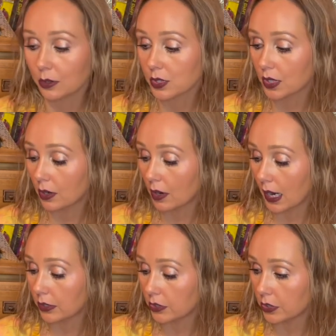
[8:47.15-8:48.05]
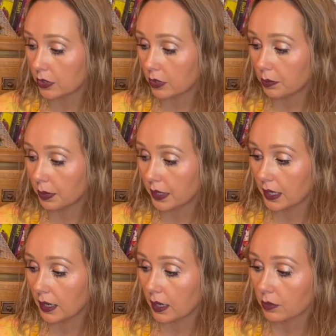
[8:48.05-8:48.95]
so I do
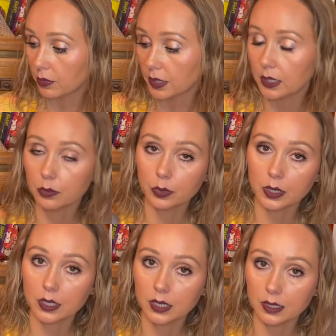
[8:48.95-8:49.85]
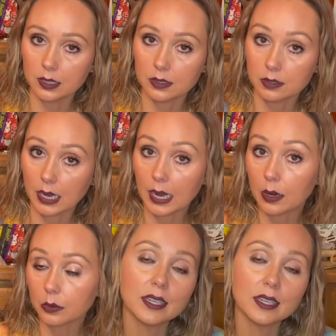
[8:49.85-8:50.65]
plan on really wearing these out.